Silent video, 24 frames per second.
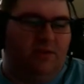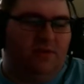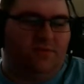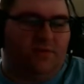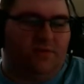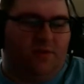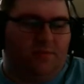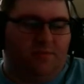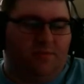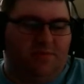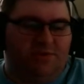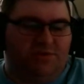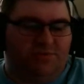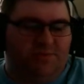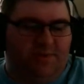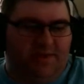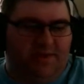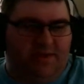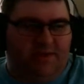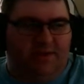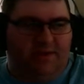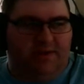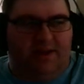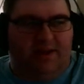from
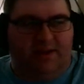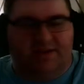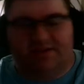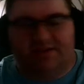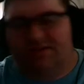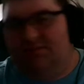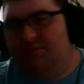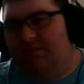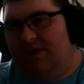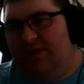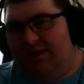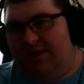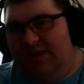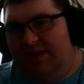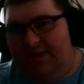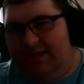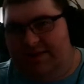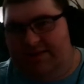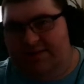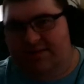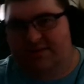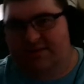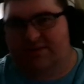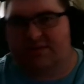between X and Y
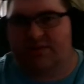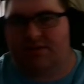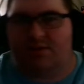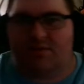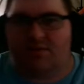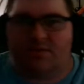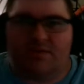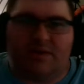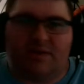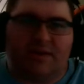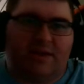dates. So